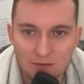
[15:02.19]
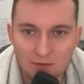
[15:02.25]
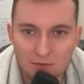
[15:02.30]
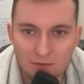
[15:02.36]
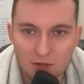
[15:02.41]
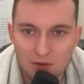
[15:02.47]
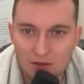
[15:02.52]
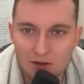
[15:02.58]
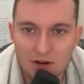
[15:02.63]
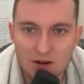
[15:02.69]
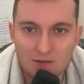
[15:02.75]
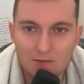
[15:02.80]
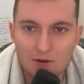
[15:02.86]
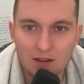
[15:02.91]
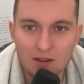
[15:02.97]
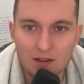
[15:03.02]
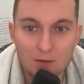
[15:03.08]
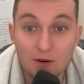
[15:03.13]
So it's already
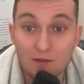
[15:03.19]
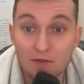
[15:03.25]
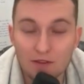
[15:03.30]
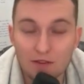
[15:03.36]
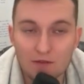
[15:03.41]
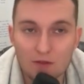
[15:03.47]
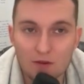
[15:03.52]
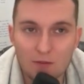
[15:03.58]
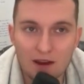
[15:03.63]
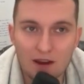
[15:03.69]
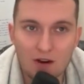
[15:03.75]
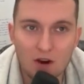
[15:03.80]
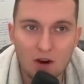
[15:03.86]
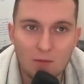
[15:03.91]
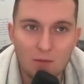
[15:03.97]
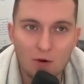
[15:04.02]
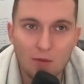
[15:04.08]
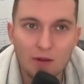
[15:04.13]
perfectly formatted on
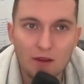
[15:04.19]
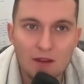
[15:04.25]
mobile.